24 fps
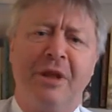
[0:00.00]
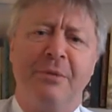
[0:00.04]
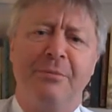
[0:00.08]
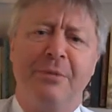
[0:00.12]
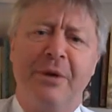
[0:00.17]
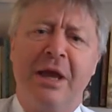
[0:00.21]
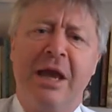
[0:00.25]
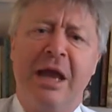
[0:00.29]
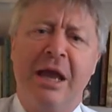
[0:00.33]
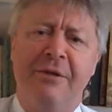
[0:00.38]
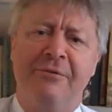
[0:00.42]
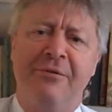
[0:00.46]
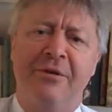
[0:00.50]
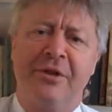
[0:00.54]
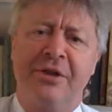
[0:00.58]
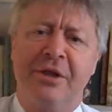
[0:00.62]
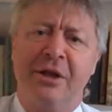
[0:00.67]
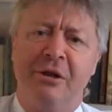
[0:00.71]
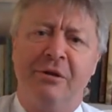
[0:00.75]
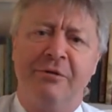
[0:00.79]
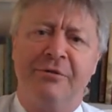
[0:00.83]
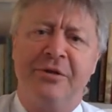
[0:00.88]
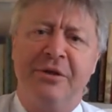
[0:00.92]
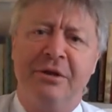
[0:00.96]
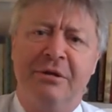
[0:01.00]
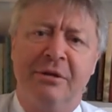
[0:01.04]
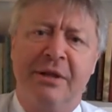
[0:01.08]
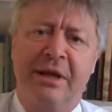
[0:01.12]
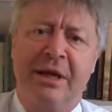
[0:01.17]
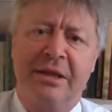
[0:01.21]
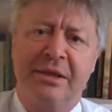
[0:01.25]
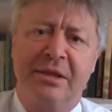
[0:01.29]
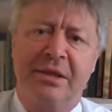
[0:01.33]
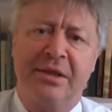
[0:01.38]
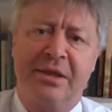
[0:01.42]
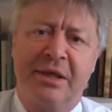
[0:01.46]
behave yourselves and you
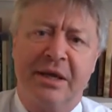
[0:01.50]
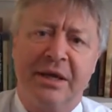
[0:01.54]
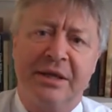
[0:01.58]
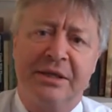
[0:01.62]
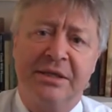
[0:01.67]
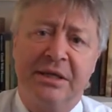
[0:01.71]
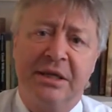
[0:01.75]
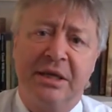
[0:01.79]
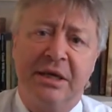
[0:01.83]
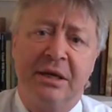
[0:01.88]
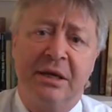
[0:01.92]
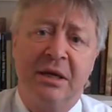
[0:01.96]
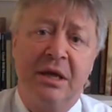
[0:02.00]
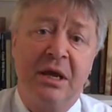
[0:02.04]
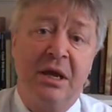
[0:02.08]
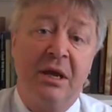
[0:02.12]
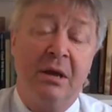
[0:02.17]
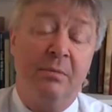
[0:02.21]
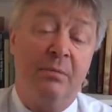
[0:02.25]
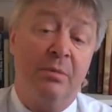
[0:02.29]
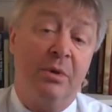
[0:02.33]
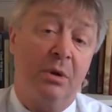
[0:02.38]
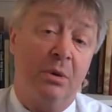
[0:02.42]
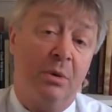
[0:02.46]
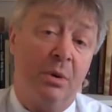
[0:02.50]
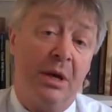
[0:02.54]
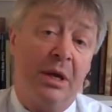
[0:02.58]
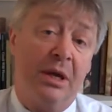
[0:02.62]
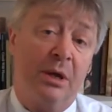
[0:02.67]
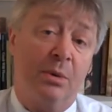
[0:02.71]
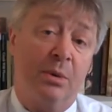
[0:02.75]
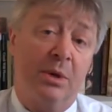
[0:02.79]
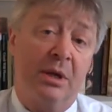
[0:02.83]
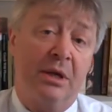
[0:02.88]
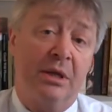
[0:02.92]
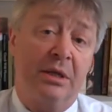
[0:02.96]
like this idea." But
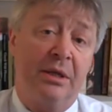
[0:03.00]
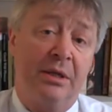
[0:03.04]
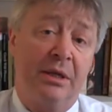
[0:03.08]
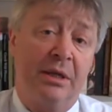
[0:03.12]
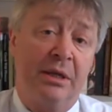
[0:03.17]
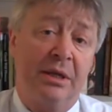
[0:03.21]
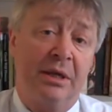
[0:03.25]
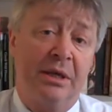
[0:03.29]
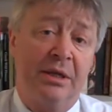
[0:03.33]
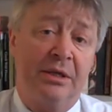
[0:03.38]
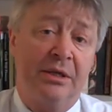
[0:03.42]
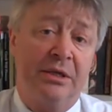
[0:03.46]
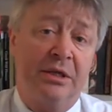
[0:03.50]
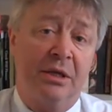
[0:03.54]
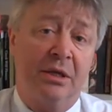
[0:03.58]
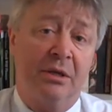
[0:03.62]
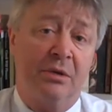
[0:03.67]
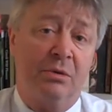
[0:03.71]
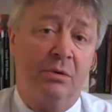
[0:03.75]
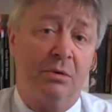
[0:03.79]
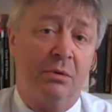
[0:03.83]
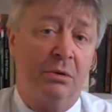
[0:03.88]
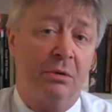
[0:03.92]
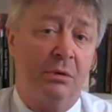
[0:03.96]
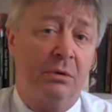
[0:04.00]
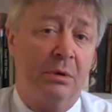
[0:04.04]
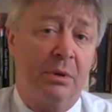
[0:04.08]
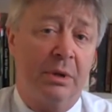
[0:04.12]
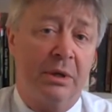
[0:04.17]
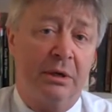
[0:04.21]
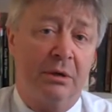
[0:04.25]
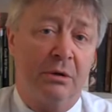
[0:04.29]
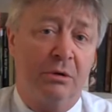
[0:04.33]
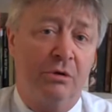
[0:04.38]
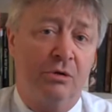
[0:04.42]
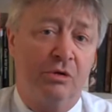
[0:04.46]
quite quickly the idea sort of grew
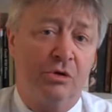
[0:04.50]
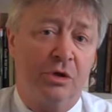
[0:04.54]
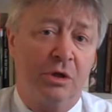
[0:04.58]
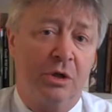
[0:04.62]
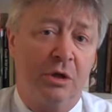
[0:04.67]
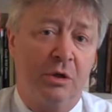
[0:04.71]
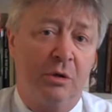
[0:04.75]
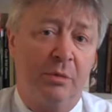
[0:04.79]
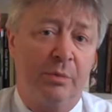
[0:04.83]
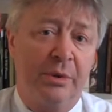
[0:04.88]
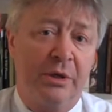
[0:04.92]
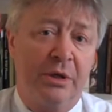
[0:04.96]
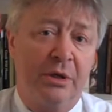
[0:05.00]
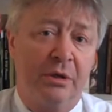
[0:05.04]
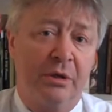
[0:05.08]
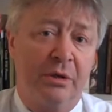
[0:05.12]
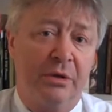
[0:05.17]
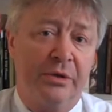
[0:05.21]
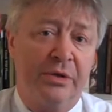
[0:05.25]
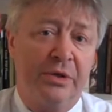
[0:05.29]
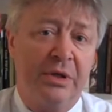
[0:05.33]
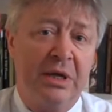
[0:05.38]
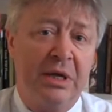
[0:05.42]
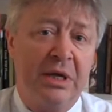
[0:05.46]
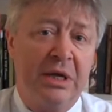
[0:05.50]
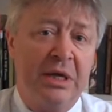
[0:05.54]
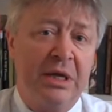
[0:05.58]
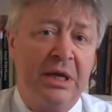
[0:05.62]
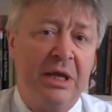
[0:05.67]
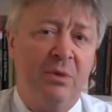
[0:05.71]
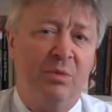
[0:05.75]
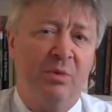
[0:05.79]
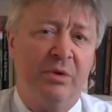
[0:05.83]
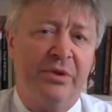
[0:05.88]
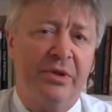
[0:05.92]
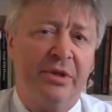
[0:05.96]
out of control because
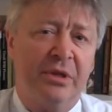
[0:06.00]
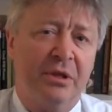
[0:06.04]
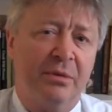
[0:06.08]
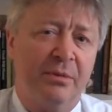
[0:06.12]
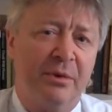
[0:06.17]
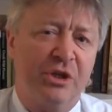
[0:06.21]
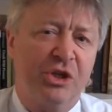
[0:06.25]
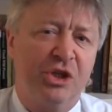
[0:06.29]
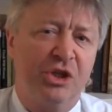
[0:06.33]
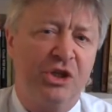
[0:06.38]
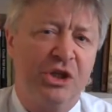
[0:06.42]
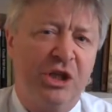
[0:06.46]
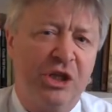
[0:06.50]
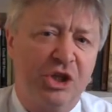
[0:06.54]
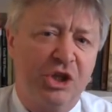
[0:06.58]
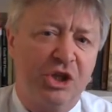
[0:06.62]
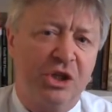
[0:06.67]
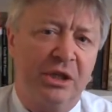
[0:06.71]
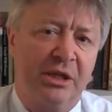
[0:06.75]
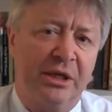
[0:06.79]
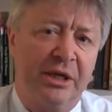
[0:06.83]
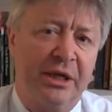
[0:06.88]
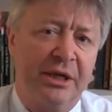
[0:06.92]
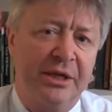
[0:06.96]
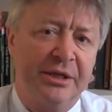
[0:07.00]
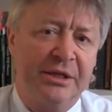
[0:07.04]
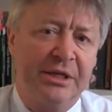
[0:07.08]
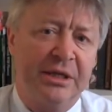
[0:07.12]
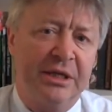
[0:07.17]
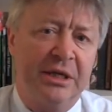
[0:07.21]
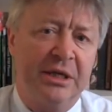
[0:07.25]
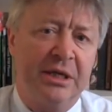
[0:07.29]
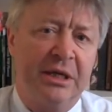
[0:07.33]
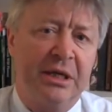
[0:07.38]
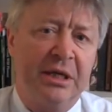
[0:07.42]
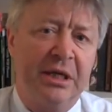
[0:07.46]
it wasn't so much a digital
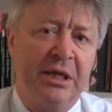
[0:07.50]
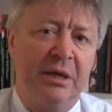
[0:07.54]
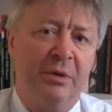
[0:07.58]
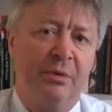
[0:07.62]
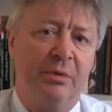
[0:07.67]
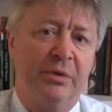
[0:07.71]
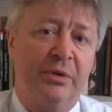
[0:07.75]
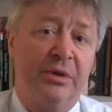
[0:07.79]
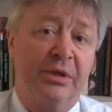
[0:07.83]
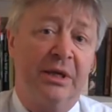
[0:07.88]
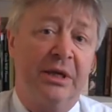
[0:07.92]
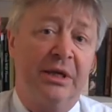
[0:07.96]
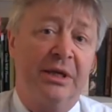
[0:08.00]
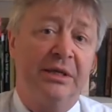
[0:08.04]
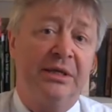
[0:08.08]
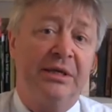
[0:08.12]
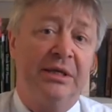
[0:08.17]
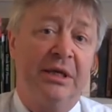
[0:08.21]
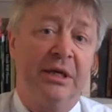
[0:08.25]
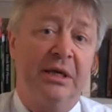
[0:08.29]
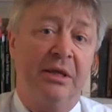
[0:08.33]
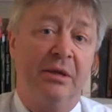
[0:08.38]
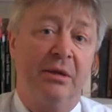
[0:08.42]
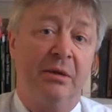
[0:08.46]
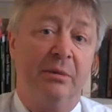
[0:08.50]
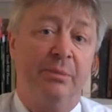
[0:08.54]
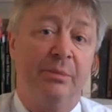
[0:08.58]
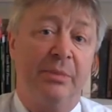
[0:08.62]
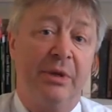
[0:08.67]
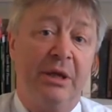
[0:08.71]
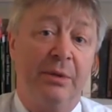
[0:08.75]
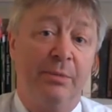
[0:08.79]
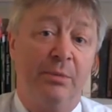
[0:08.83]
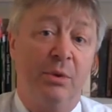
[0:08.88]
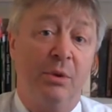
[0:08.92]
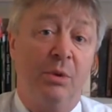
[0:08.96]
idea, it was an idea that
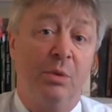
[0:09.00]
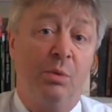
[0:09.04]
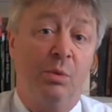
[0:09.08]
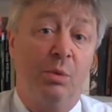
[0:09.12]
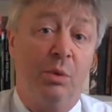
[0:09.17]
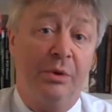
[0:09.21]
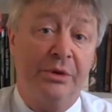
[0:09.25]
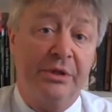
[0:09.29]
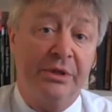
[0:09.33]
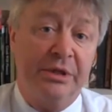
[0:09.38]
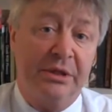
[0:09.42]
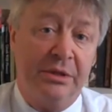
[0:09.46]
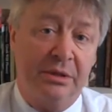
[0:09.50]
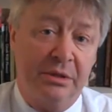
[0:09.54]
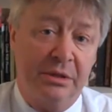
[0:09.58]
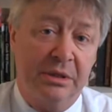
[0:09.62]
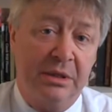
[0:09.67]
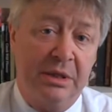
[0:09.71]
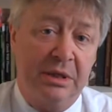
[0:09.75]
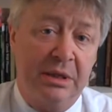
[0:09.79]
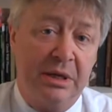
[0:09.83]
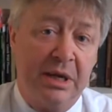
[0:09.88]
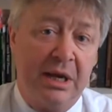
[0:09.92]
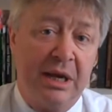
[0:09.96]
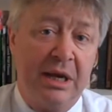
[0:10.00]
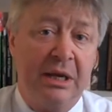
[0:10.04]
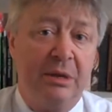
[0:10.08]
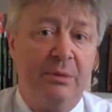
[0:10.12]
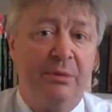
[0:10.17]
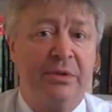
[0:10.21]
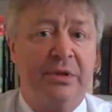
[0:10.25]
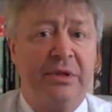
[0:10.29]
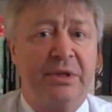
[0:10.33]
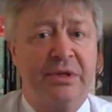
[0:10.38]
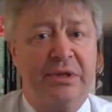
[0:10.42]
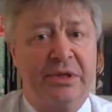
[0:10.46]
people wanted, and it
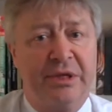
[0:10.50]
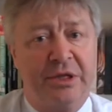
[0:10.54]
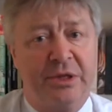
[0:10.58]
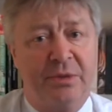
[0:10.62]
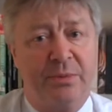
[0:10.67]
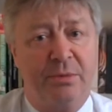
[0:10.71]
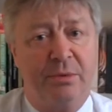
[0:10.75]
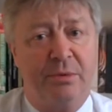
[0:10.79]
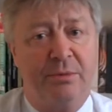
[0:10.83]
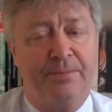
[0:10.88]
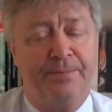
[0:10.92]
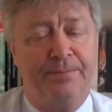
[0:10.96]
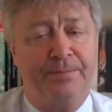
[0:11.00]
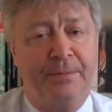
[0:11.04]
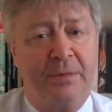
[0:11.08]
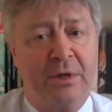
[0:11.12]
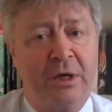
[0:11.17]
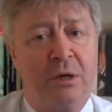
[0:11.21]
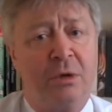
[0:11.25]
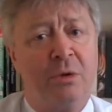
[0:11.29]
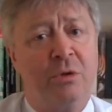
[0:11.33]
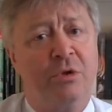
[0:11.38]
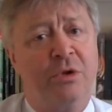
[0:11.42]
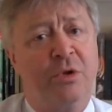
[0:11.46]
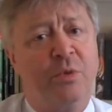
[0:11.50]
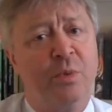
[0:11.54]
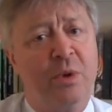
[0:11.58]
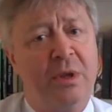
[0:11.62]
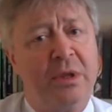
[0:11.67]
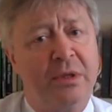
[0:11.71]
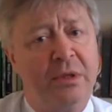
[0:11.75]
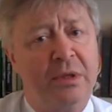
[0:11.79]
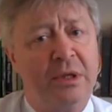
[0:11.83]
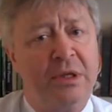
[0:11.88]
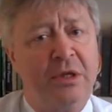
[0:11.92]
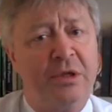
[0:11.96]
was accessible. And of course, one
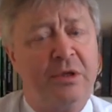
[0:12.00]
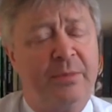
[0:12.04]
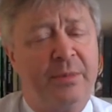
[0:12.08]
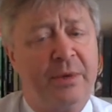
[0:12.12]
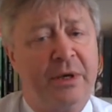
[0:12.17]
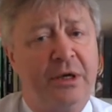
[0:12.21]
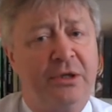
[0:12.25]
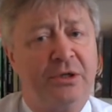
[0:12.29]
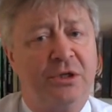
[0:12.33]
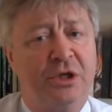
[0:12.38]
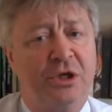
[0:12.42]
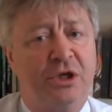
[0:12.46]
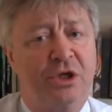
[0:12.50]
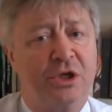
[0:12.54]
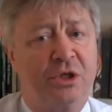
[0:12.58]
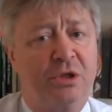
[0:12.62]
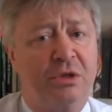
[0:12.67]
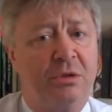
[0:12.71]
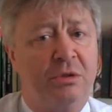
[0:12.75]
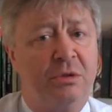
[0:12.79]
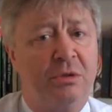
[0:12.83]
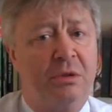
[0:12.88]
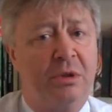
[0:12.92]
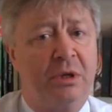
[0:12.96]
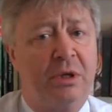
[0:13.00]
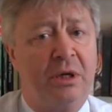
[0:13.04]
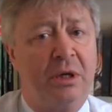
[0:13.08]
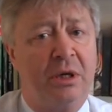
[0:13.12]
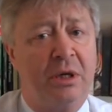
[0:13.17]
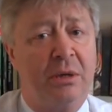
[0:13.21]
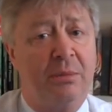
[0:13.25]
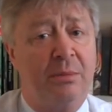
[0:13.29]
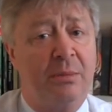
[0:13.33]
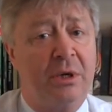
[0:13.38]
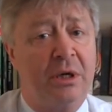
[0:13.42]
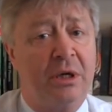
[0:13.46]
of the things about digital
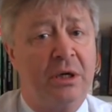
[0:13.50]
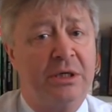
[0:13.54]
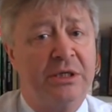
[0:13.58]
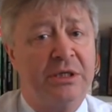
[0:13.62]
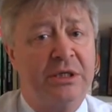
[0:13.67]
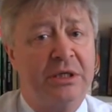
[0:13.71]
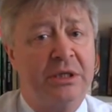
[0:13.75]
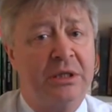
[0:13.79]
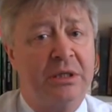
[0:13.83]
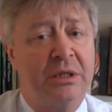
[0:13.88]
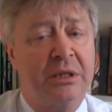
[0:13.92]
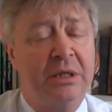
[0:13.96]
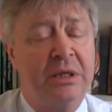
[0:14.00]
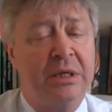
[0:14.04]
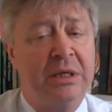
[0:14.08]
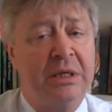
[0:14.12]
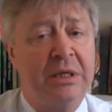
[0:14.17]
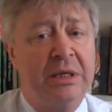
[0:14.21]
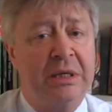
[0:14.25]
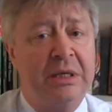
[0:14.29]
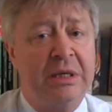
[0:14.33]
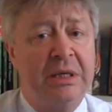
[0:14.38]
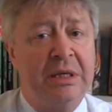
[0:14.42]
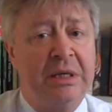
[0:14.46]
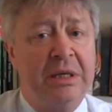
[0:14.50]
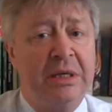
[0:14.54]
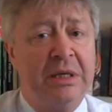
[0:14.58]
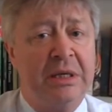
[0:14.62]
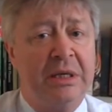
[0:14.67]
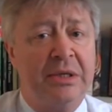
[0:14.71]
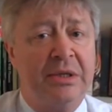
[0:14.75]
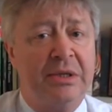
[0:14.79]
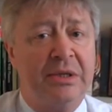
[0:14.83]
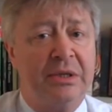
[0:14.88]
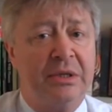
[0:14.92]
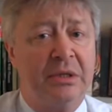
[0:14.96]
marketing
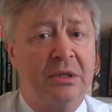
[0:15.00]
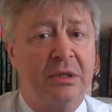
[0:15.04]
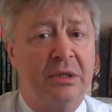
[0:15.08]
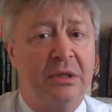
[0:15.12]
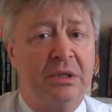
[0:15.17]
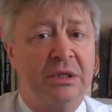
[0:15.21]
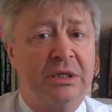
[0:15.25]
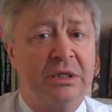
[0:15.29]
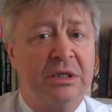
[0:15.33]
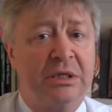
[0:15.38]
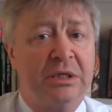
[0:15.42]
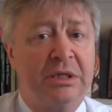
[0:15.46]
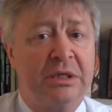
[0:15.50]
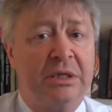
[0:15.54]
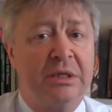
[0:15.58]
is that